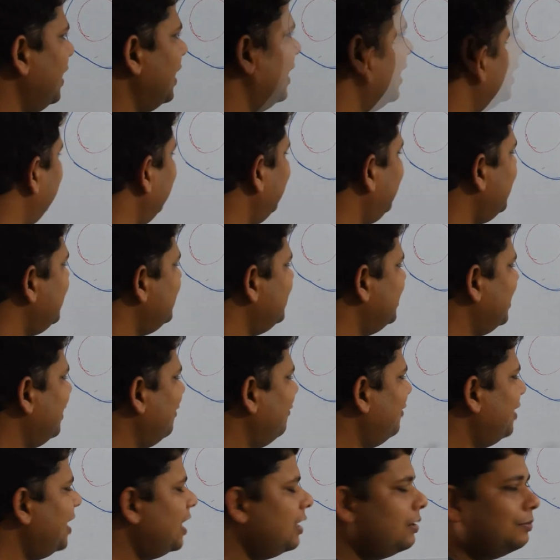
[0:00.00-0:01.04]
There are
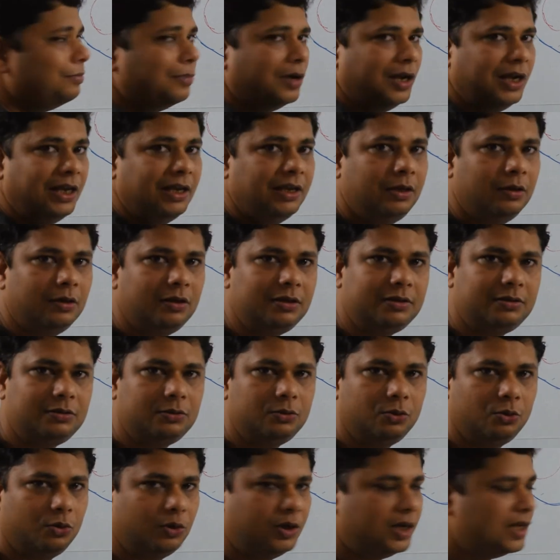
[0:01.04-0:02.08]
several
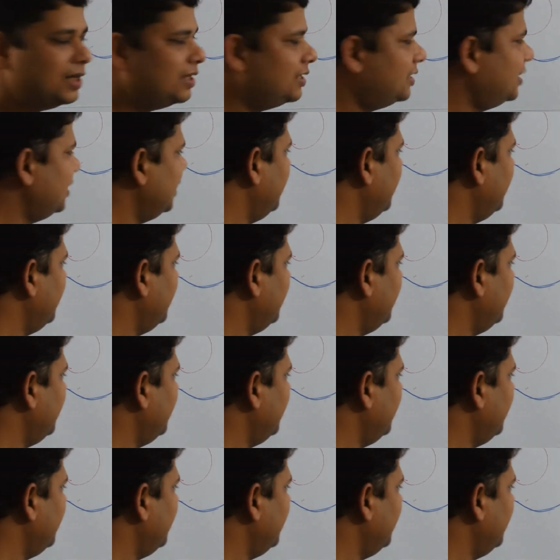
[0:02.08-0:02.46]
molecules which